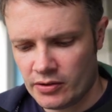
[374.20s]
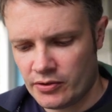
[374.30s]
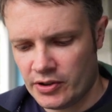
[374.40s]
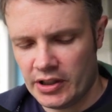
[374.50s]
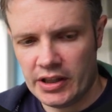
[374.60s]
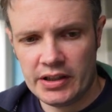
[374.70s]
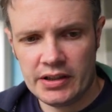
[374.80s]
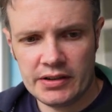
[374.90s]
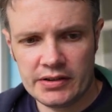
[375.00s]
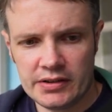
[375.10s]
create,
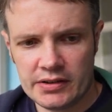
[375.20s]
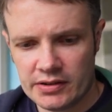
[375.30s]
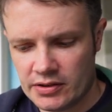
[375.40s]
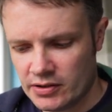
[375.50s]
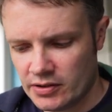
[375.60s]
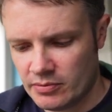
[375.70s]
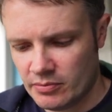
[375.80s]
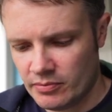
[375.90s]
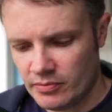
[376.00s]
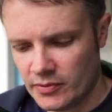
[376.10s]

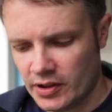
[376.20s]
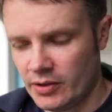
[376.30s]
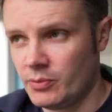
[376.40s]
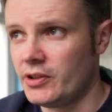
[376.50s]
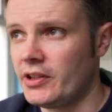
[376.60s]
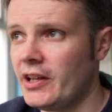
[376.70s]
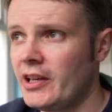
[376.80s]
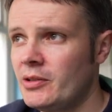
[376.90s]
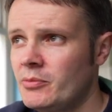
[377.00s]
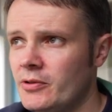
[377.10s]
and then the
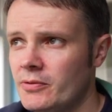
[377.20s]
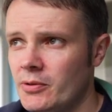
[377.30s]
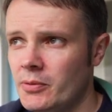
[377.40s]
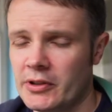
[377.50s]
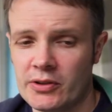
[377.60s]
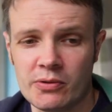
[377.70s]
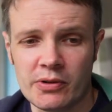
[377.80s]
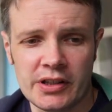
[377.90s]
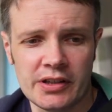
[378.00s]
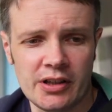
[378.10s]
name of what we're
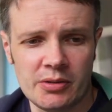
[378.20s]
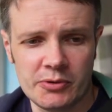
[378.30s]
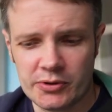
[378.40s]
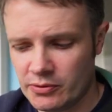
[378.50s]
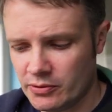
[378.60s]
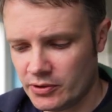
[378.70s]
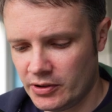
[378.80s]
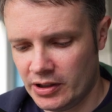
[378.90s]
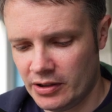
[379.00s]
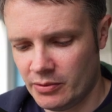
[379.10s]
calling our model. So
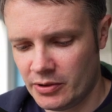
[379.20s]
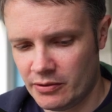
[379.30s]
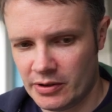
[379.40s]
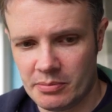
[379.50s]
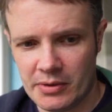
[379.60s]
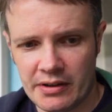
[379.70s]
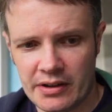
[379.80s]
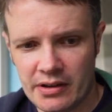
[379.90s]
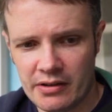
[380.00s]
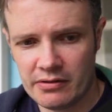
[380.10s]
here we call it
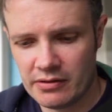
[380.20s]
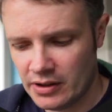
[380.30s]
Mario,